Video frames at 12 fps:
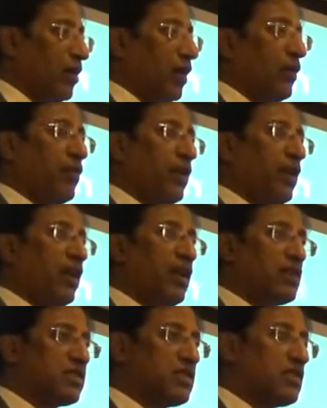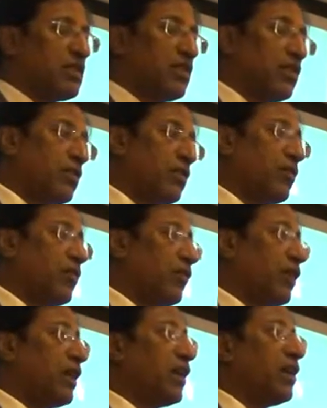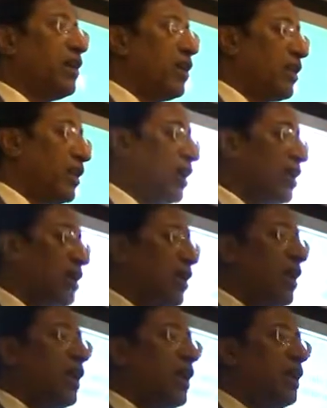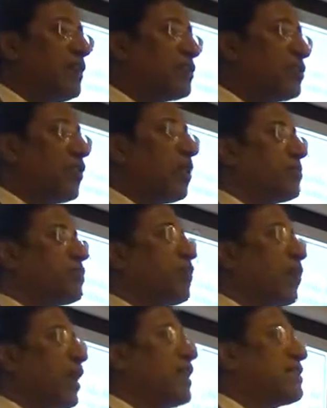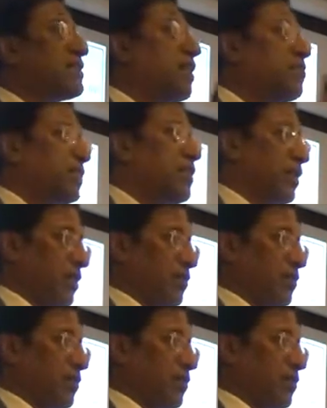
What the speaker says: And when he does it, you will find that his job is to find something.